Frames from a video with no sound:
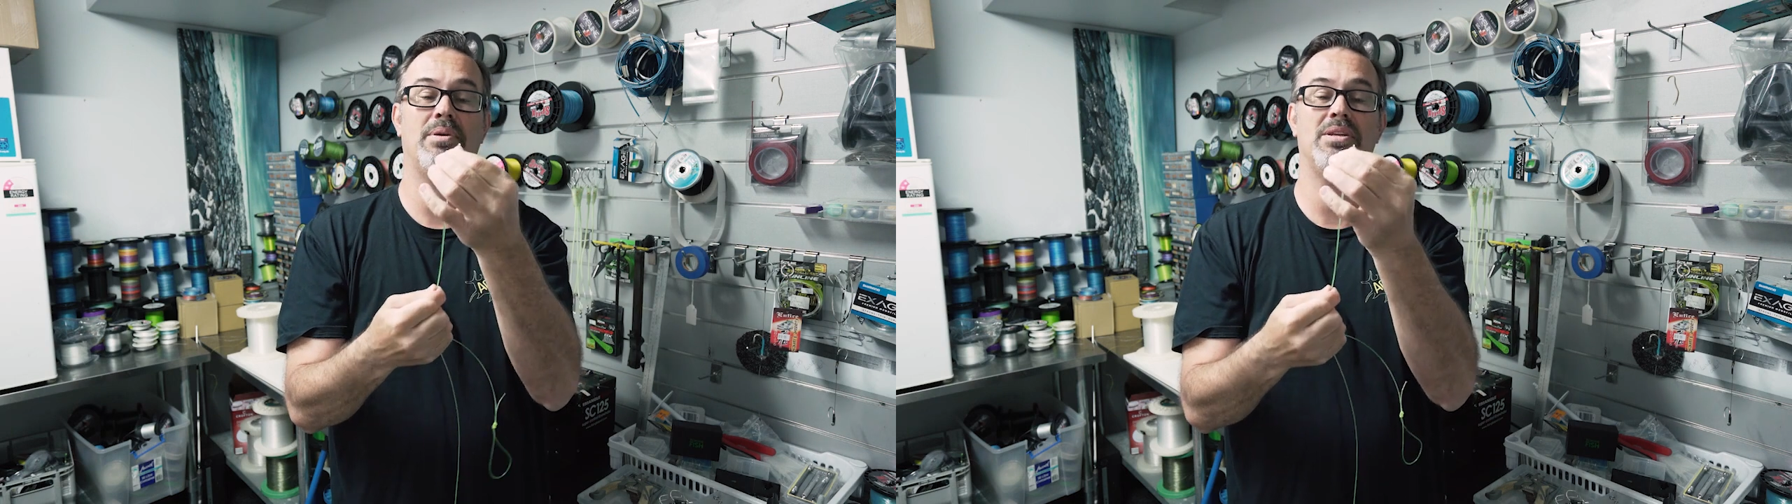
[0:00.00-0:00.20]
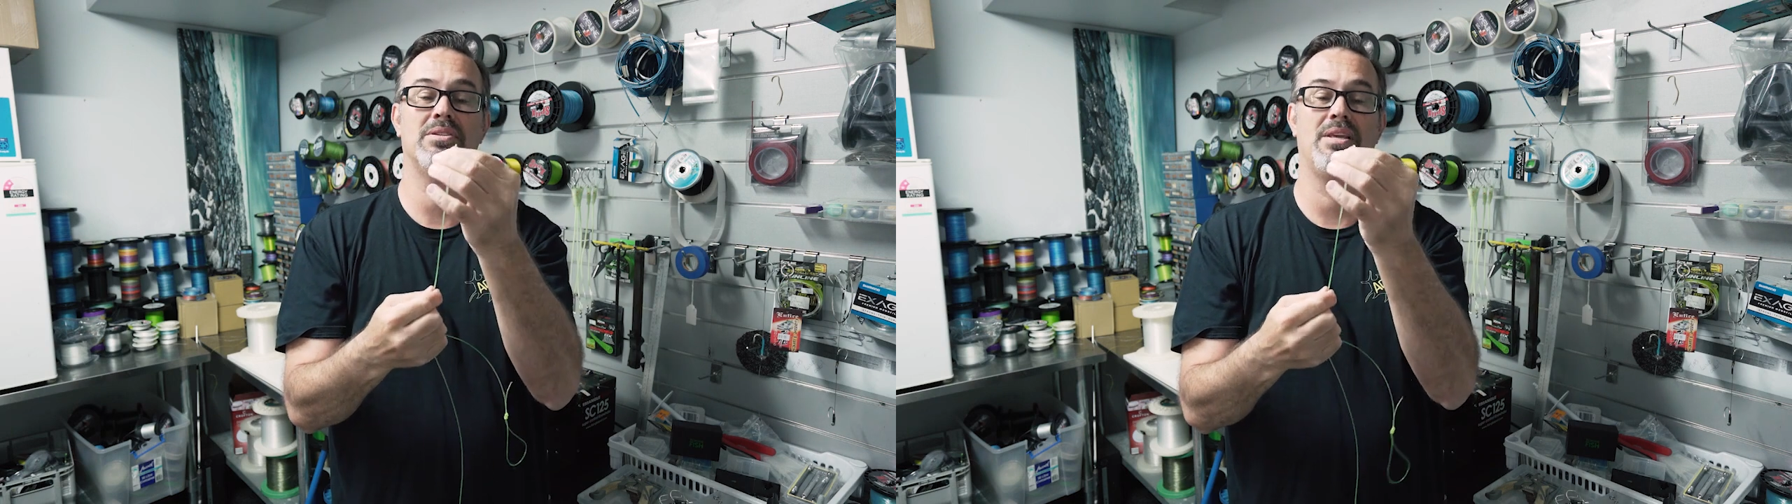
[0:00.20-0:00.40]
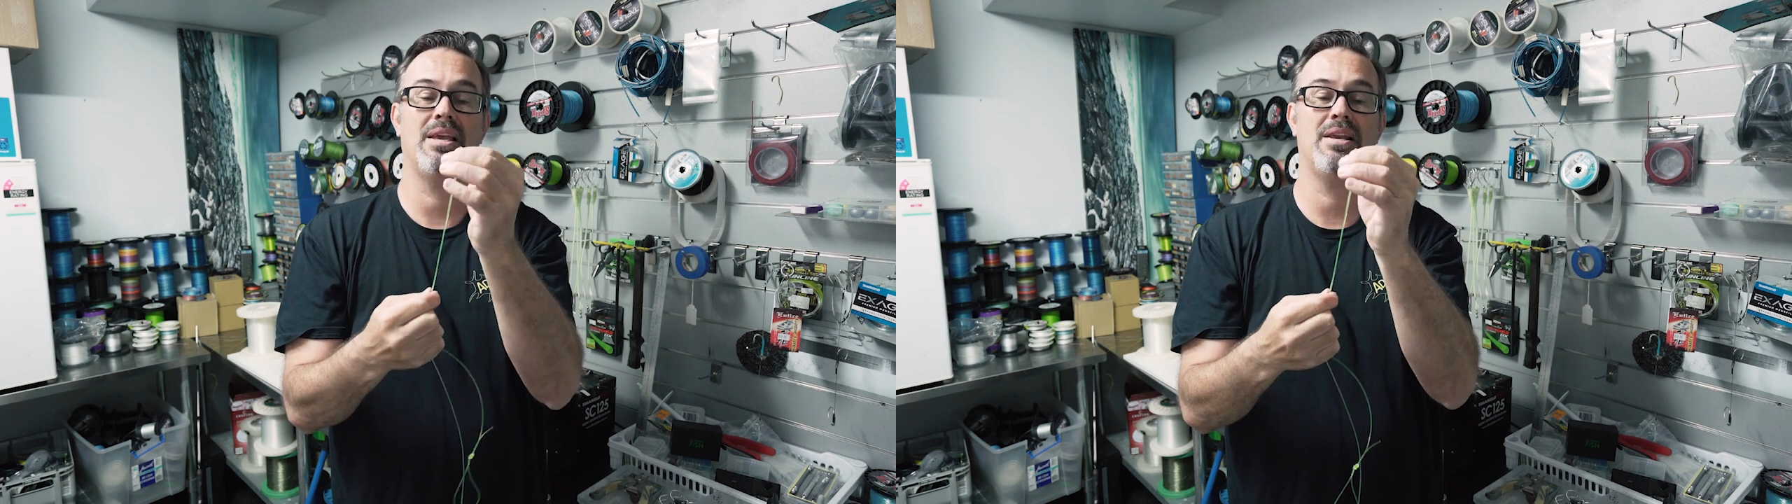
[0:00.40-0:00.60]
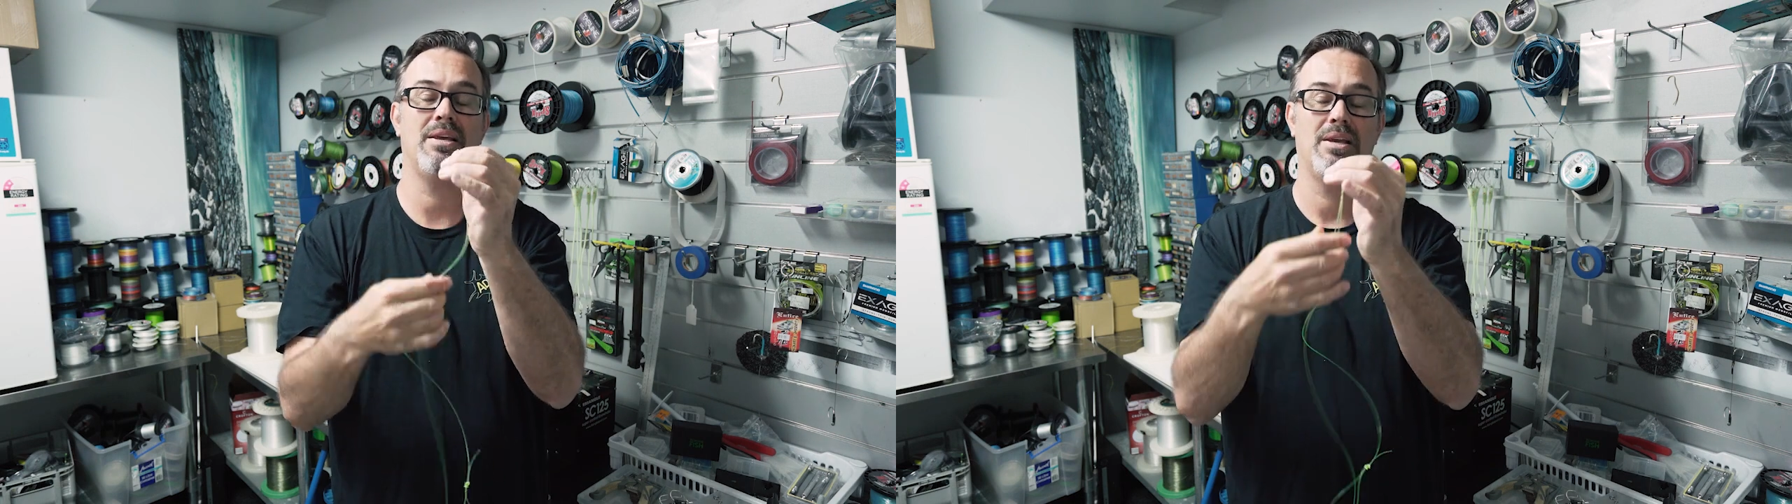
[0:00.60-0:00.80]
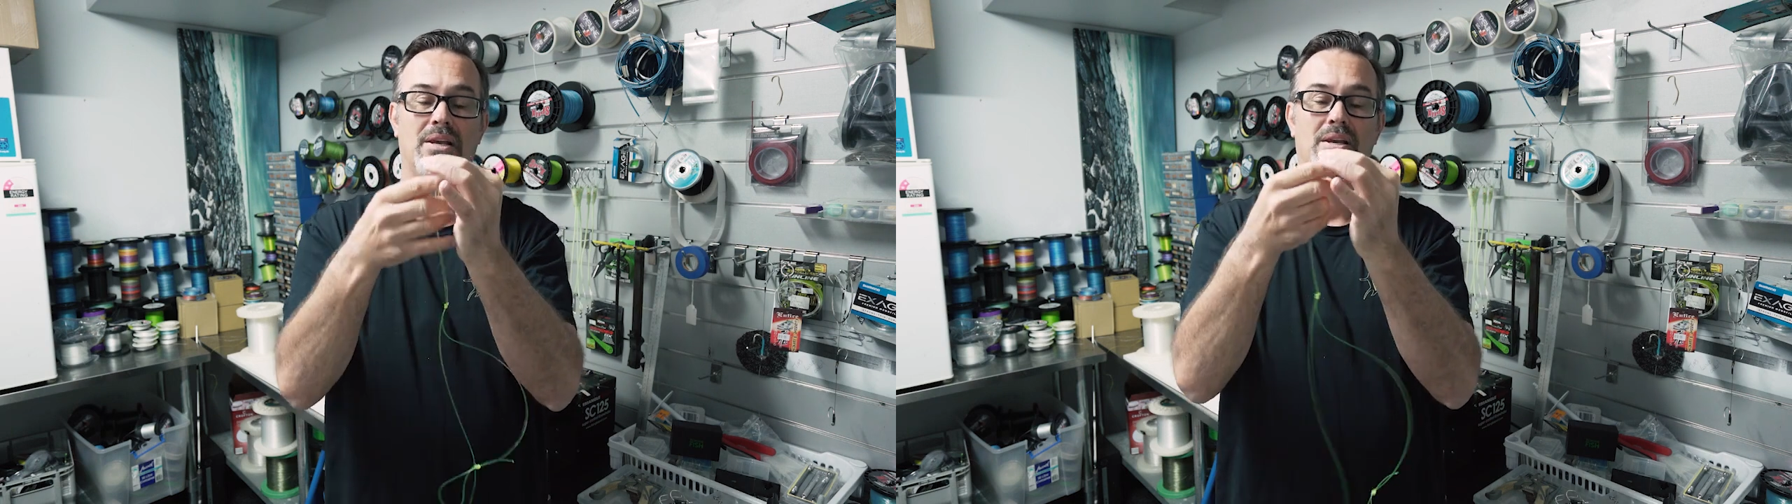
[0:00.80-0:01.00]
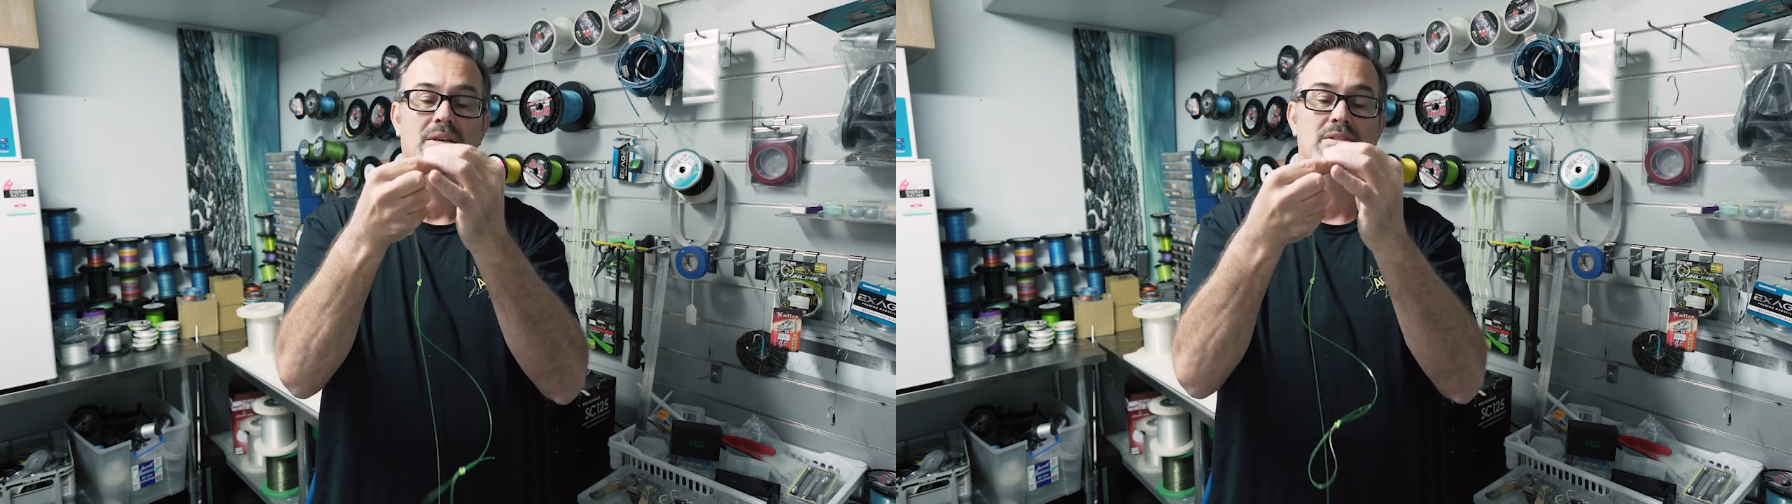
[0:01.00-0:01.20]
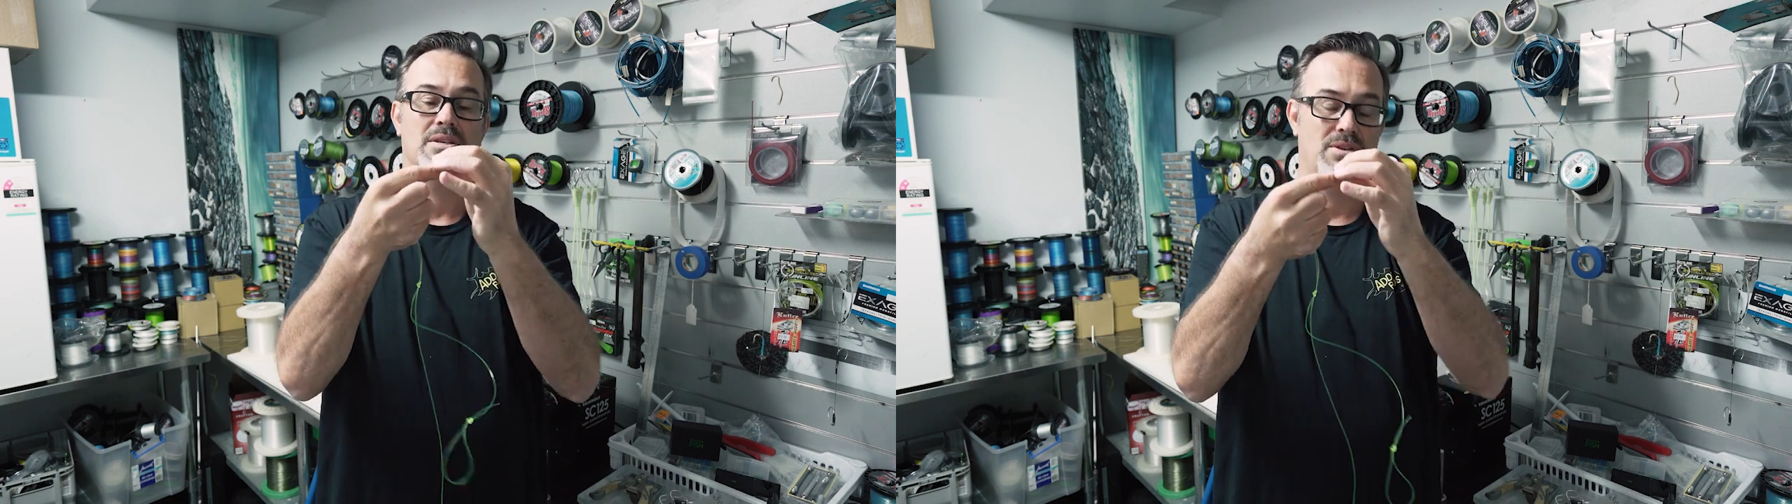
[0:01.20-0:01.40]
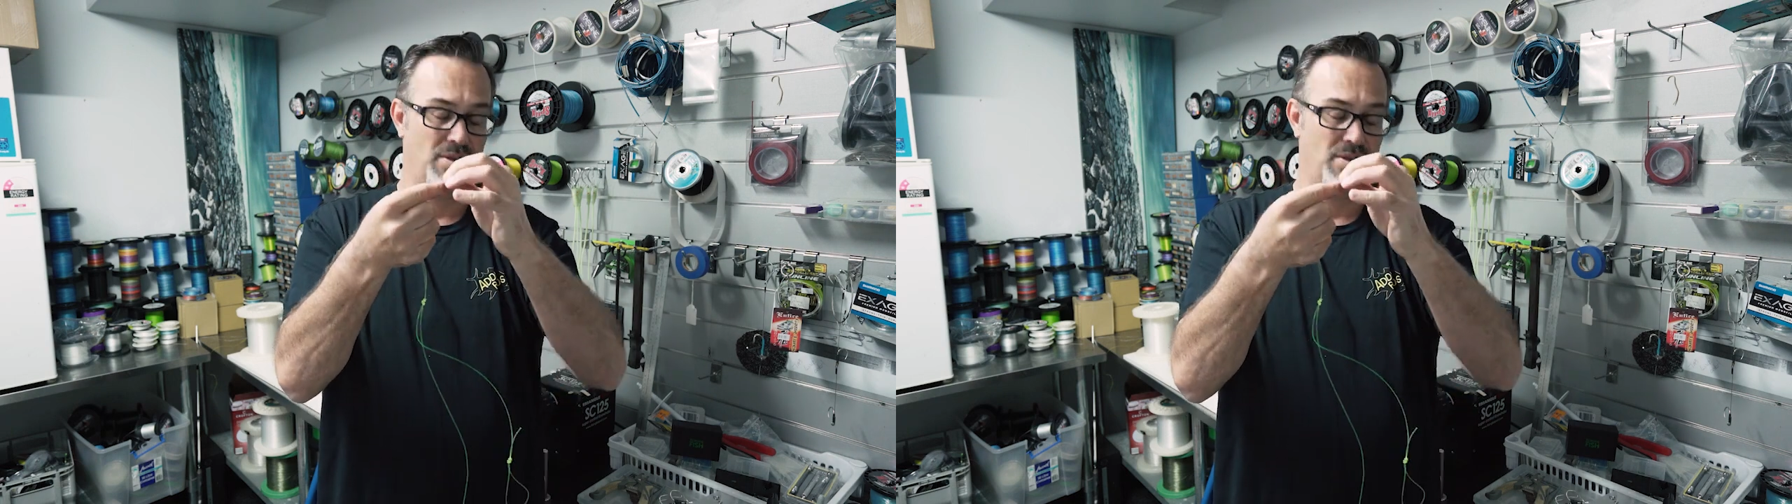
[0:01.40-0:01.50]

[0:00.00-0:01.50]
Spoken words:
pinch the end, so